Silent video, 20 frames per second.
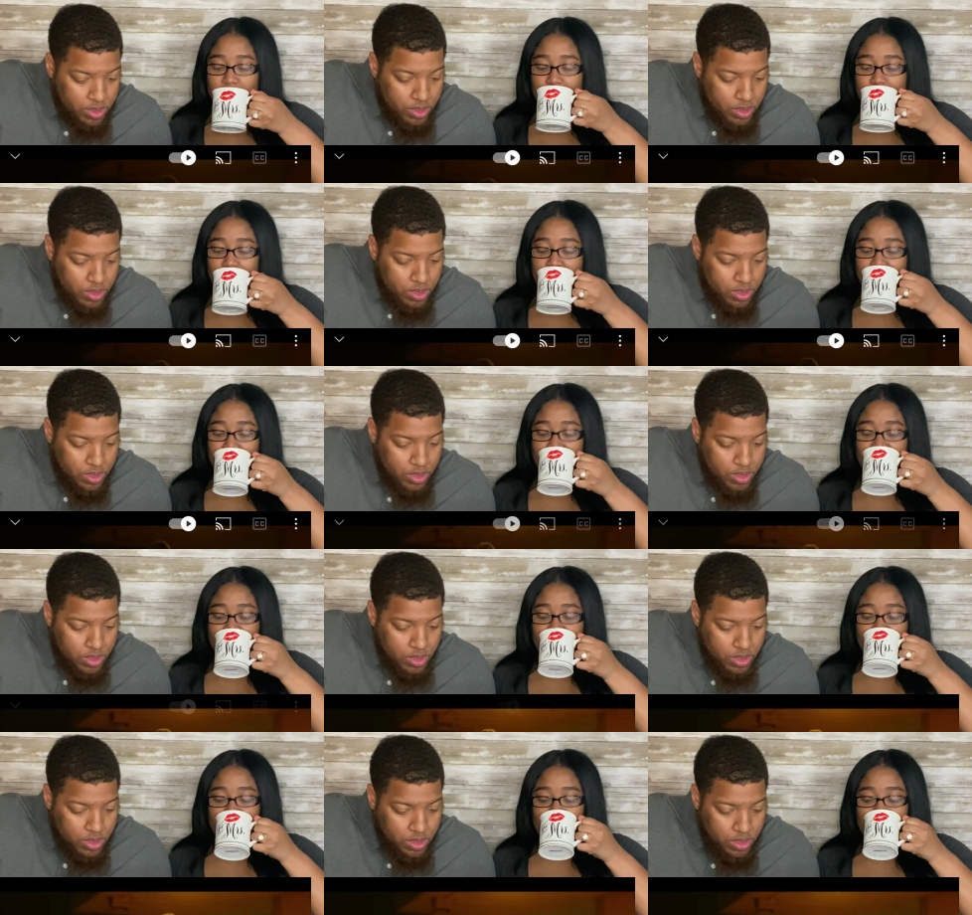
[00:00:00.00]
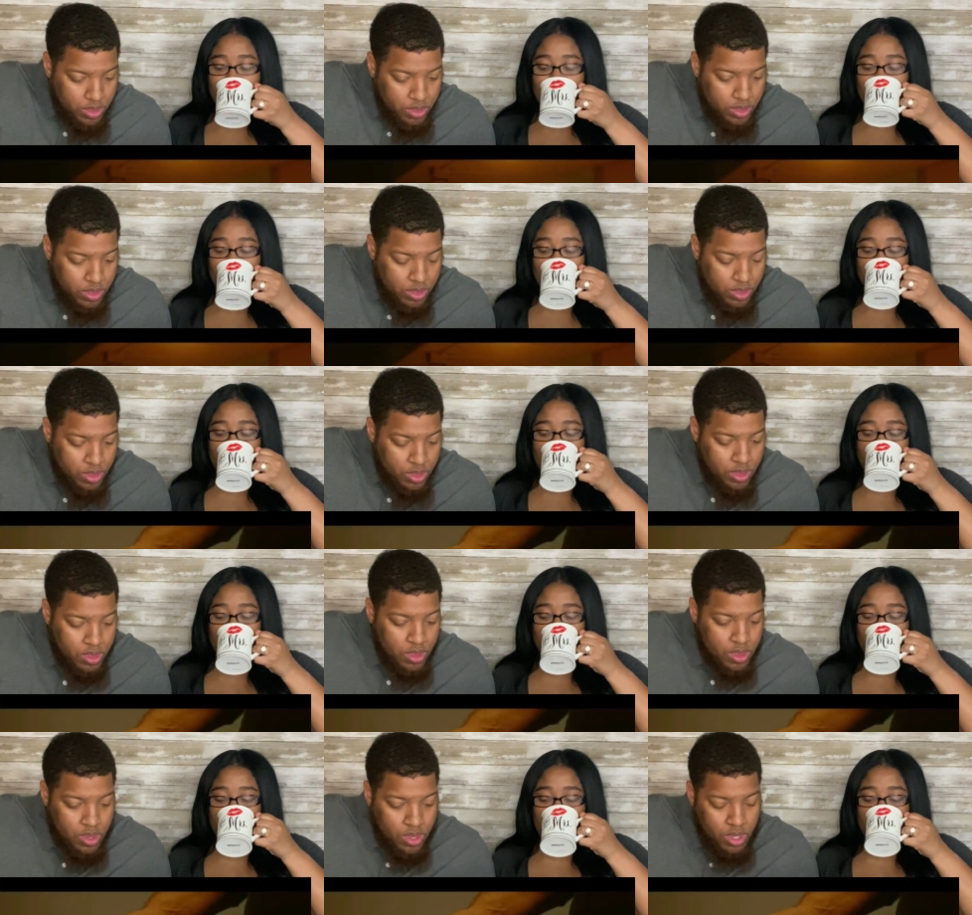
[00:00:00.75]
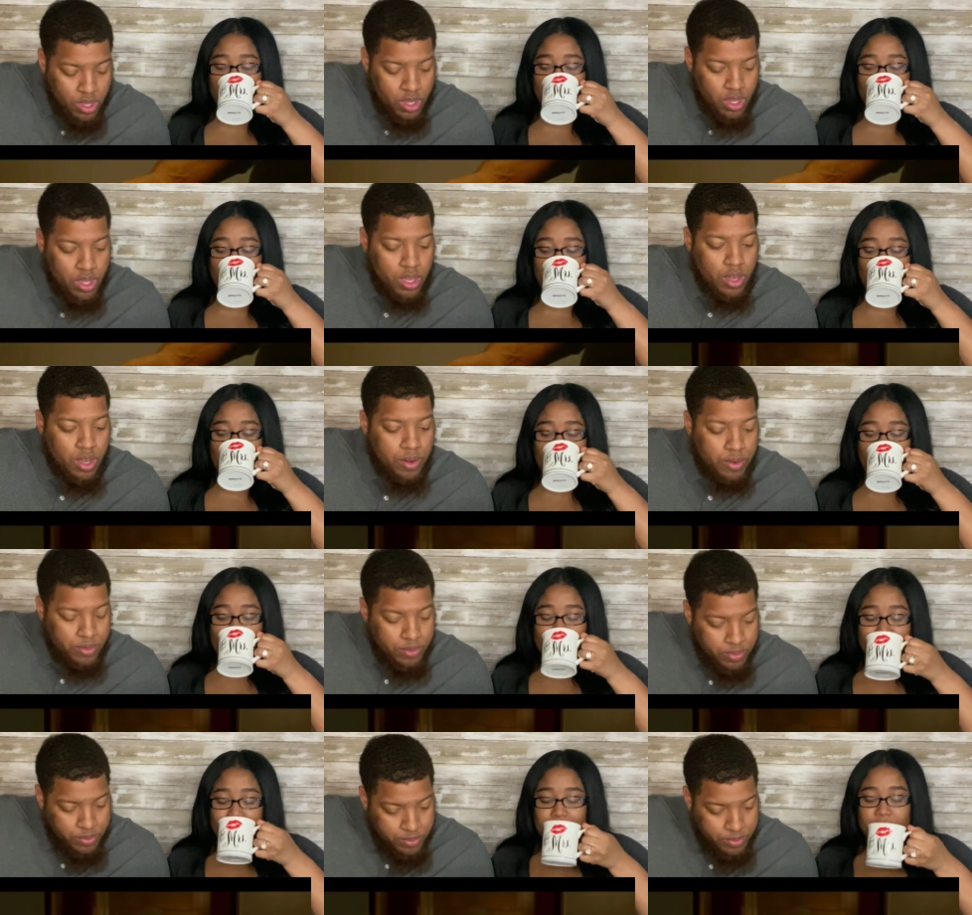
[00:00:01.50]
Speaker 1: Mugs and a million pebbles,
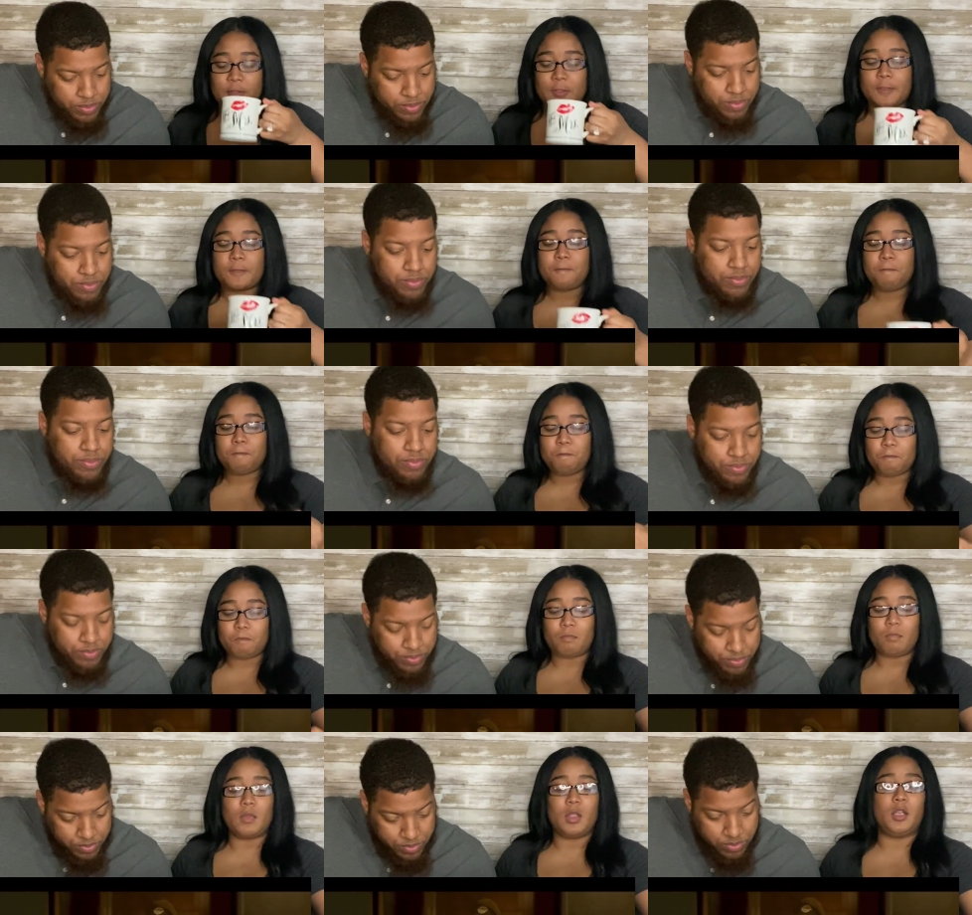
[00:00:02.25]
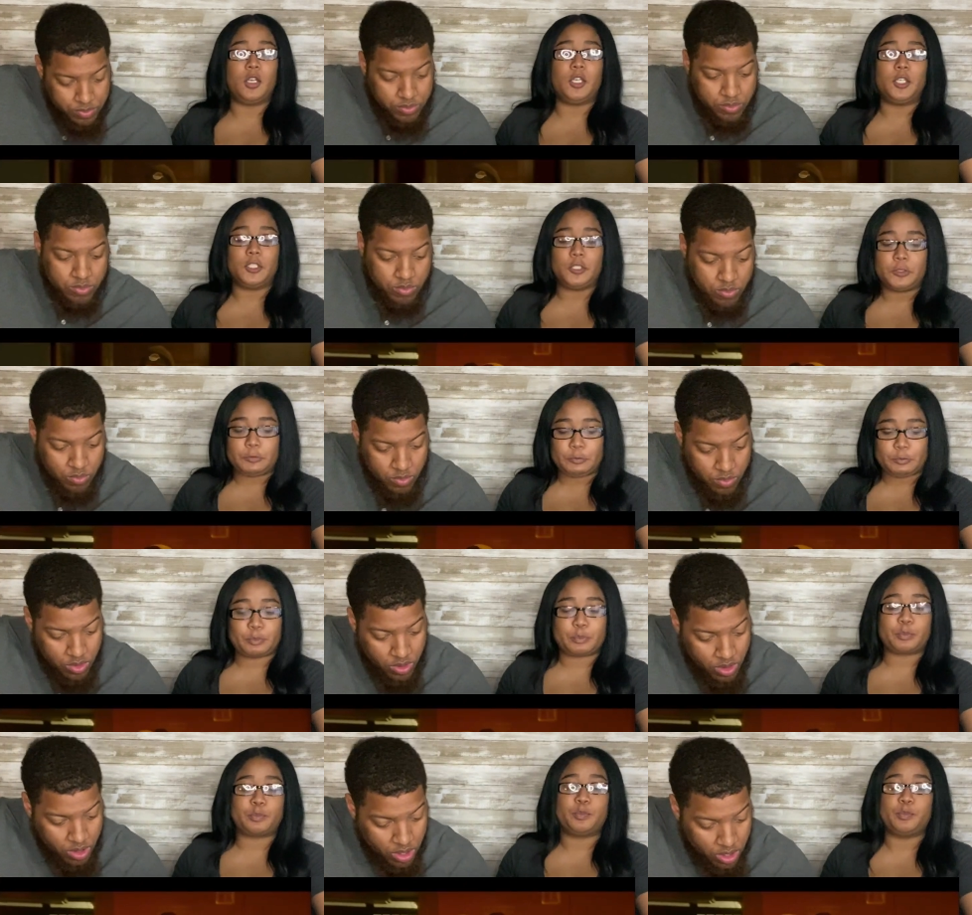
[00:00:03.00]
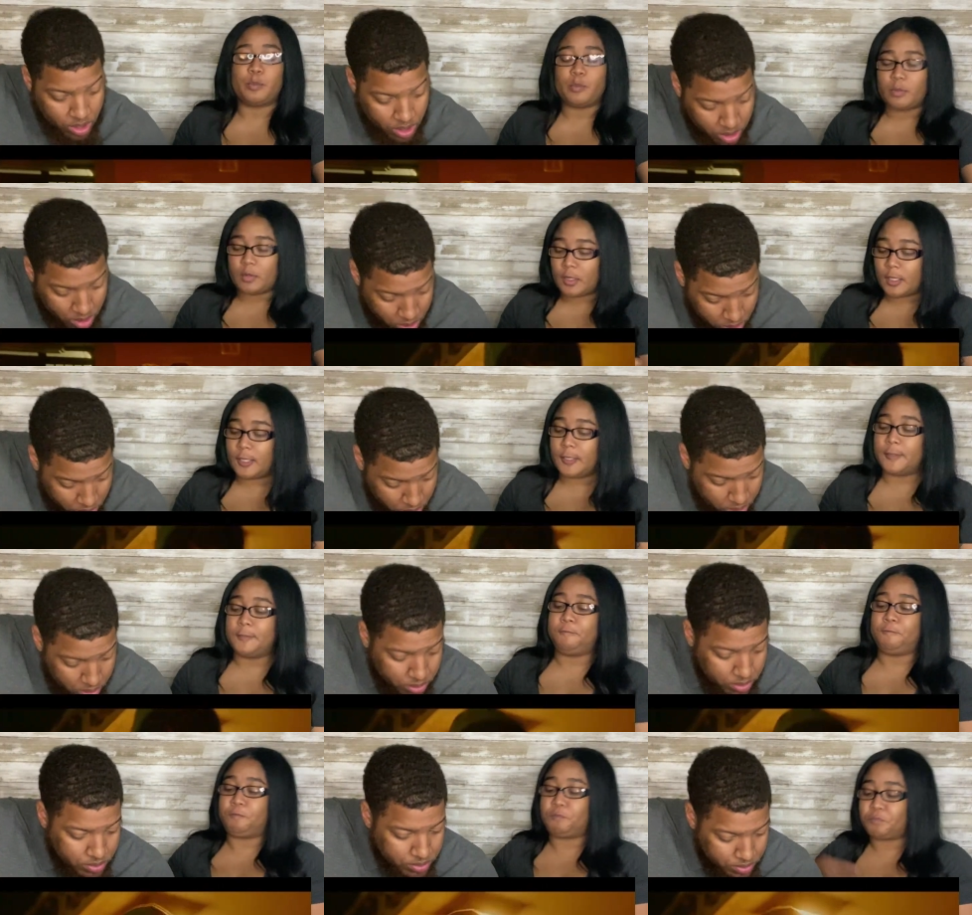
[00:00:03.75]
hit jail, hit road, and it's back to the schedule when
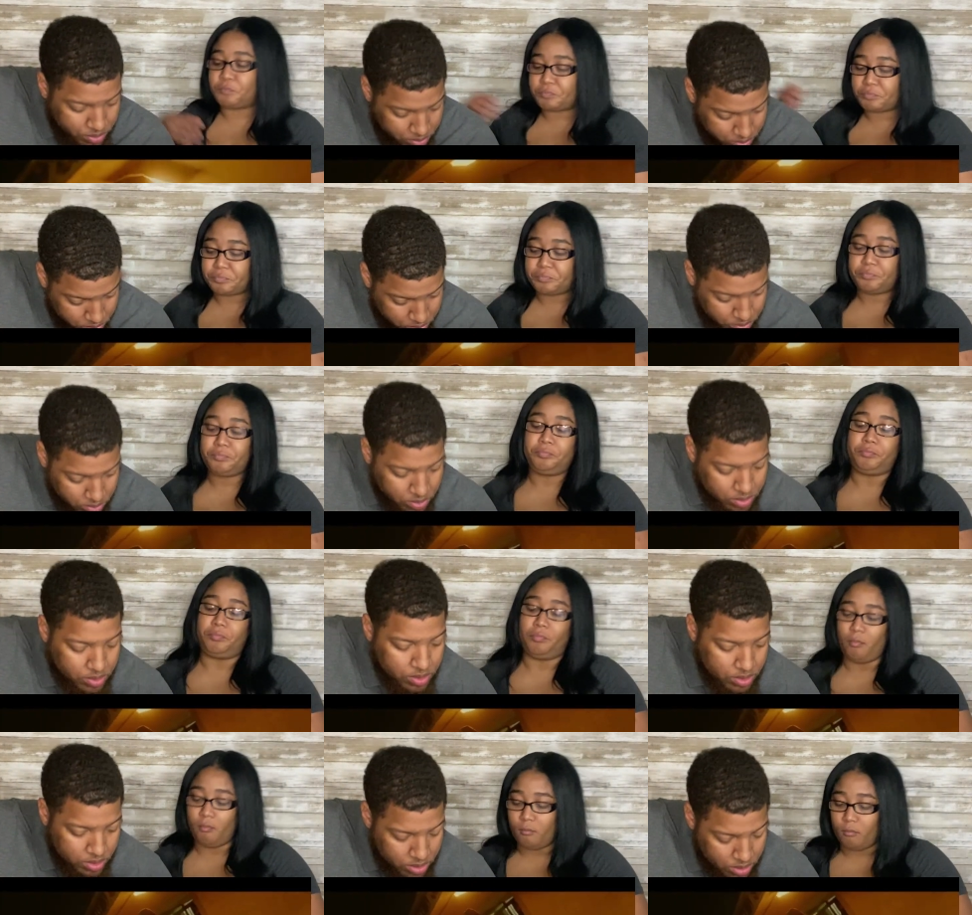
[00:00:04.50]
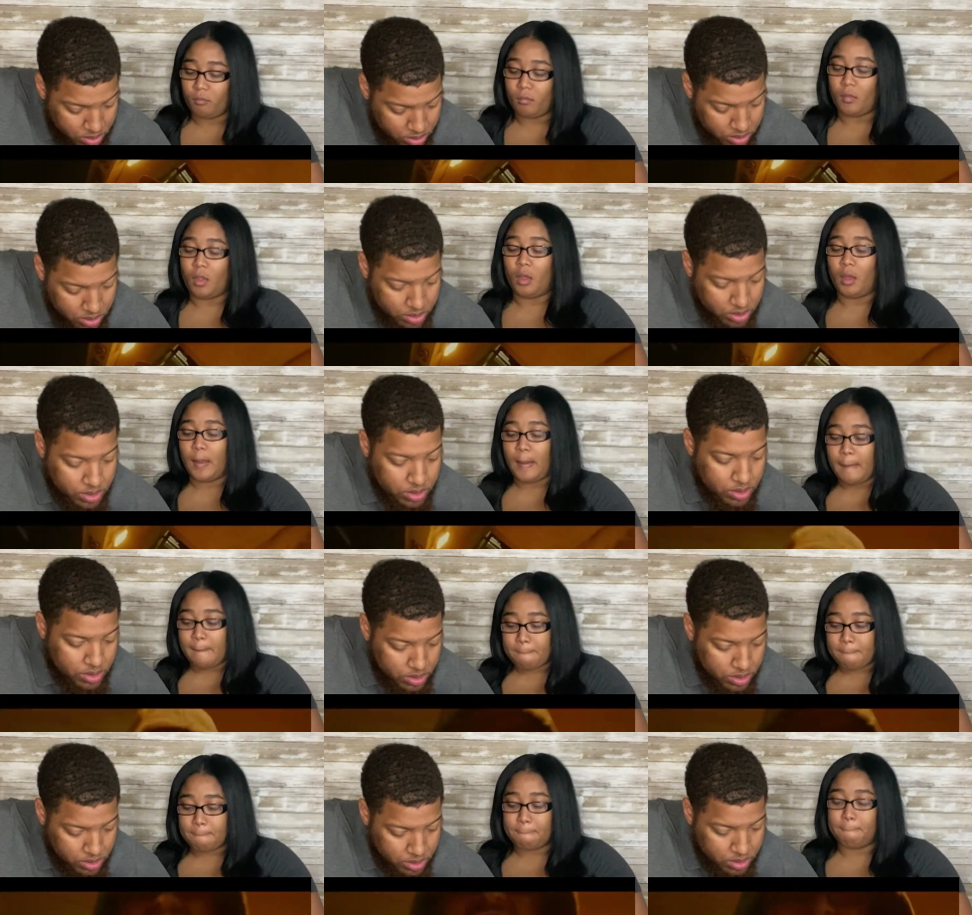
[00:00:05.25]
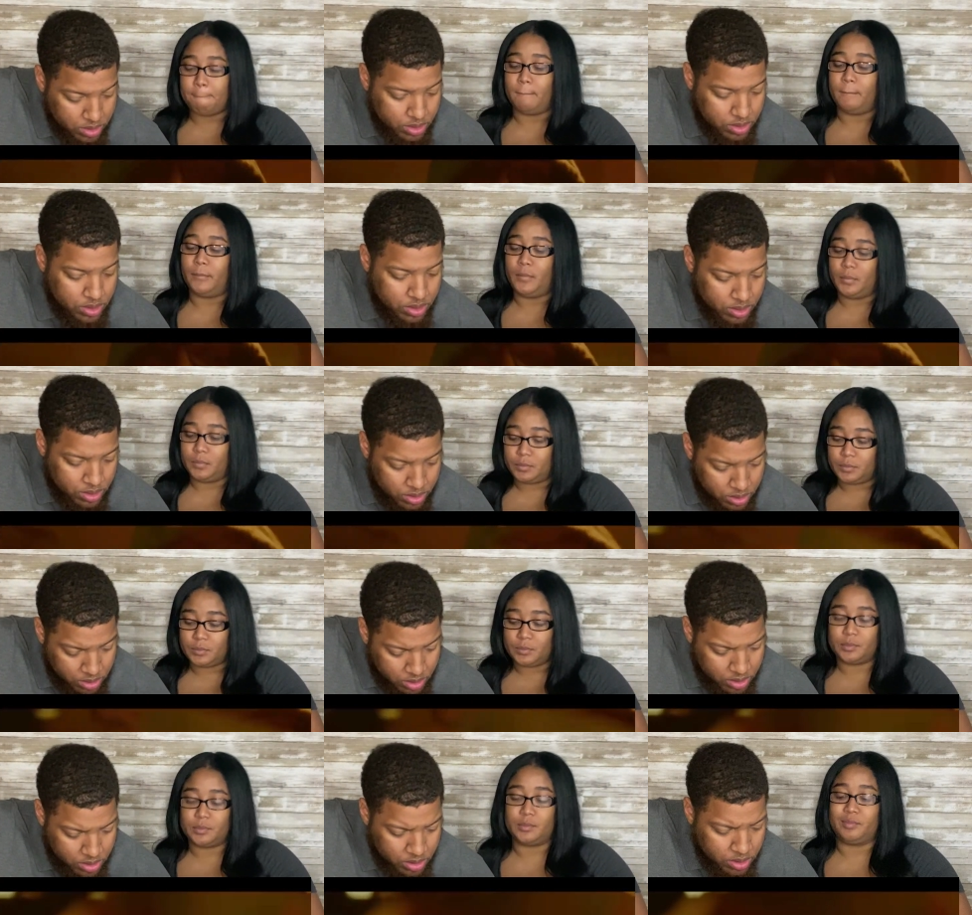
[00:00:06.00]
I was little. And now I blow like this,
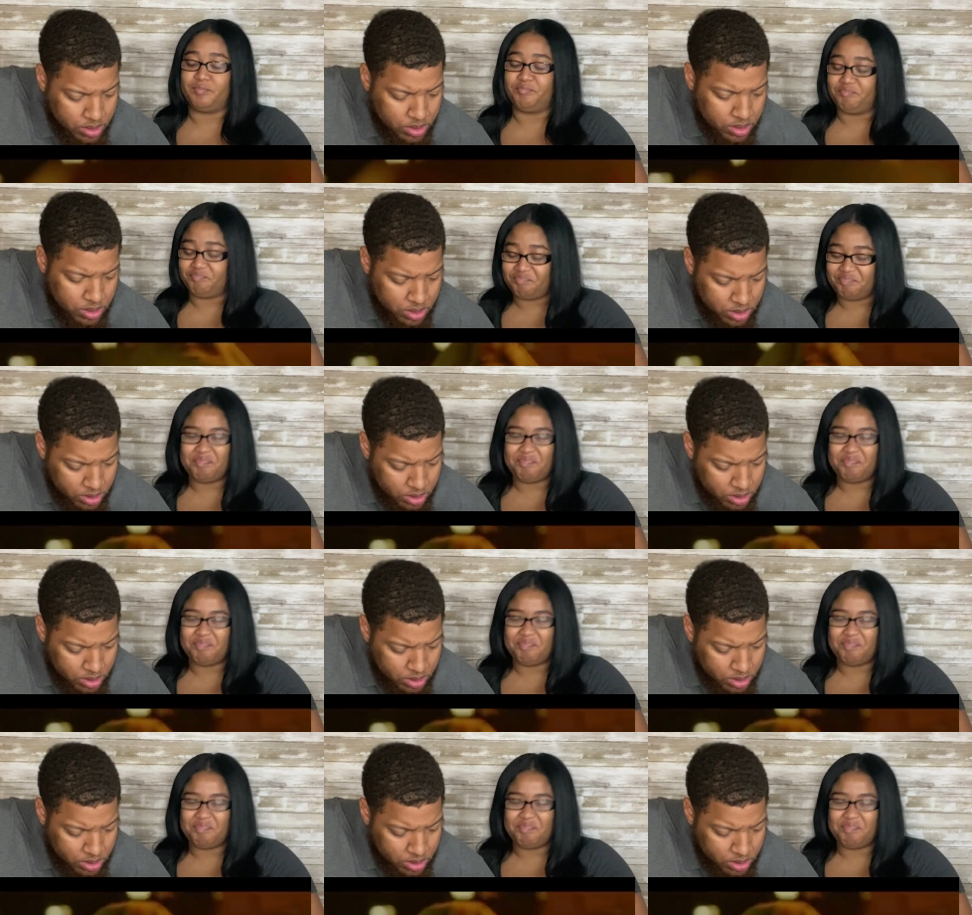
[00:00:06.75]
get